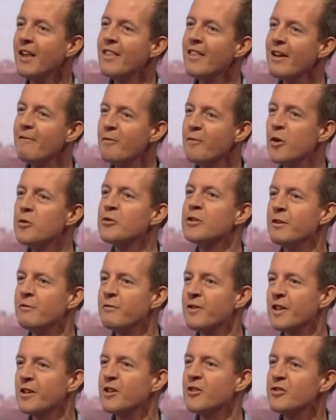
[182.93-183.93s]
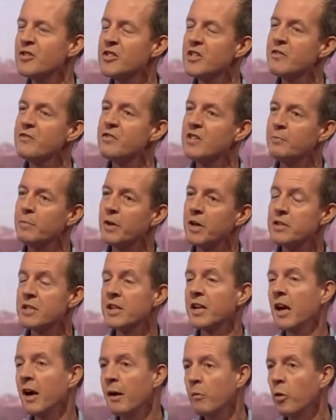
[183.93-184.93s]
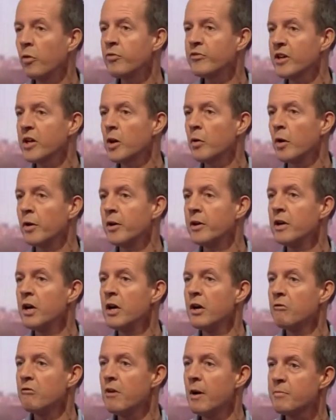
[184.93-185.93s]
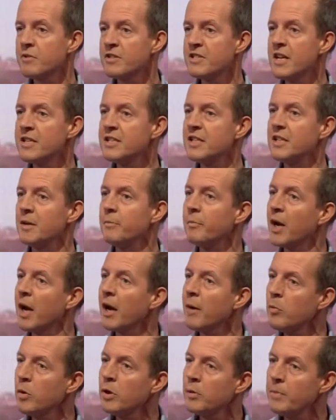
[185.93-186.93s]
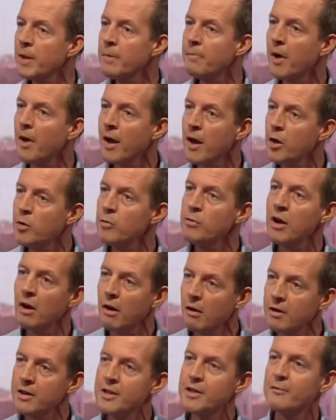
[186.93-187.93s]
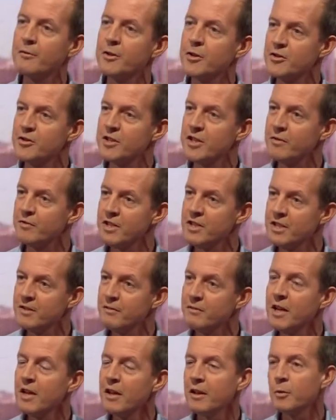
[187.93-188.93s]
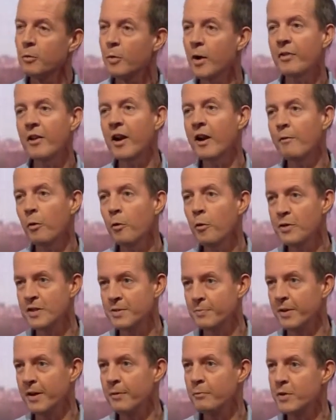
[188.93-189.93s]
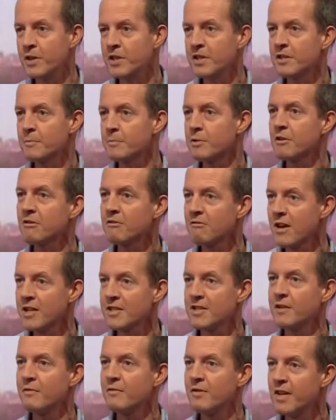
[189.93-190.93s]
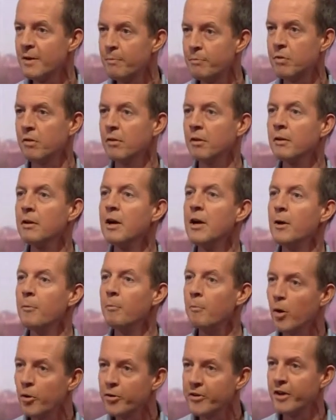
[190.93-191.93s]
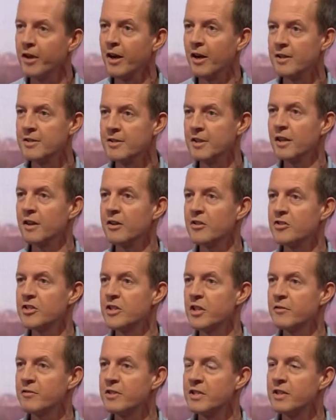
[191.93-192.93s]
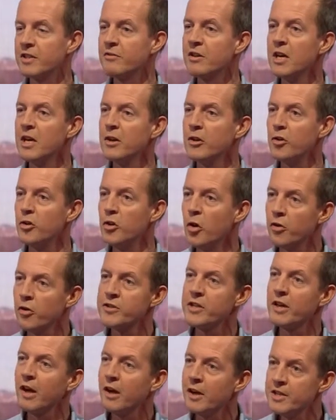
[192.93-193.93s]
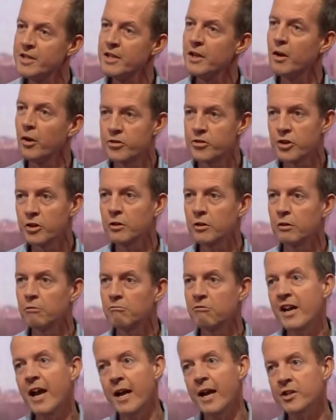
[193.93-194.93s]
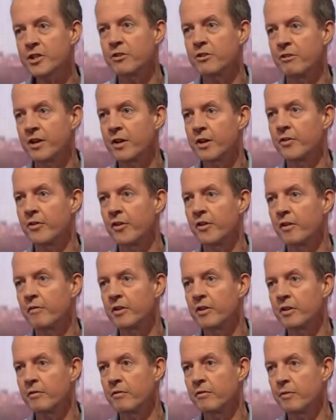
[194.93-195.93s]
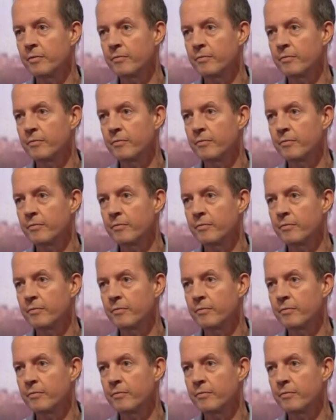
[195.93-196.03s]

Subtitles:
They voted for the Conservative Party, and I want to go on representing them. But I will be my own kind of Conservative, the one that I've always been, which is a progressive, liberal, modernising Conservative, not an ideological, reactionary Conservative.